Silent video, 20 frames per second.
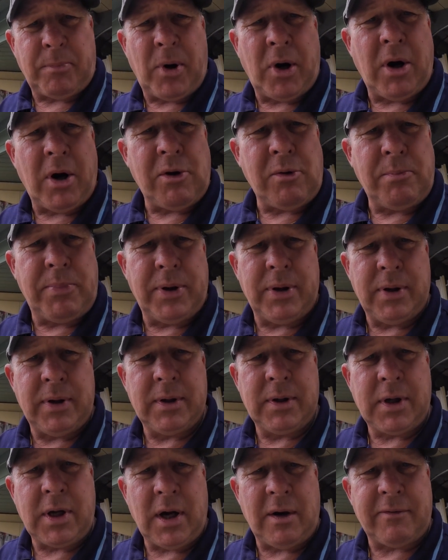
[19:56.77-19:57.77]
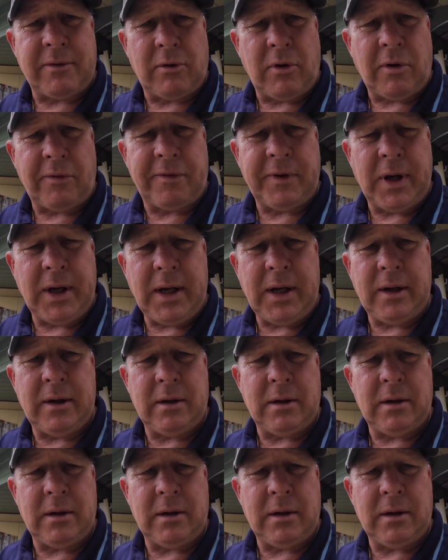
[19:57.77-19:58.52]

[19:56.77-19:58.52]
probe cover off yet.